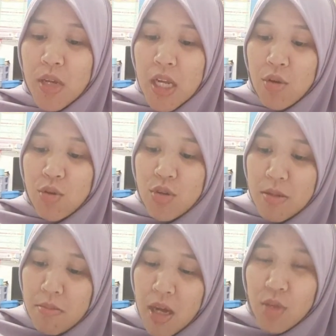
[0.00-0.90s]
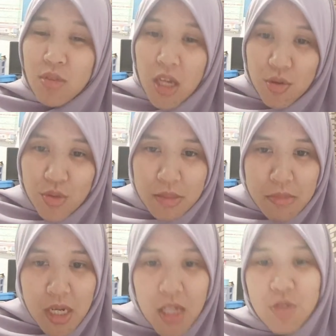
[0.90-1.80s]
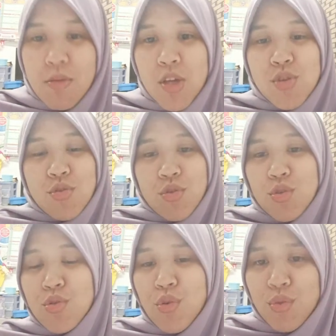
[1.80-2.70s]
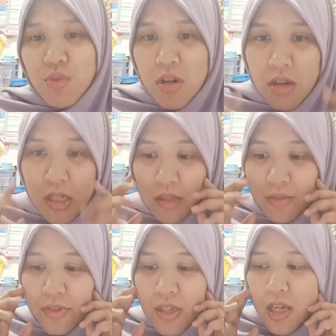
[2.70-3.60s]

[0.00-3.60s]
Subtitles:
Kalau you lemah, you tahu you lemah, you make sure you go through a lot of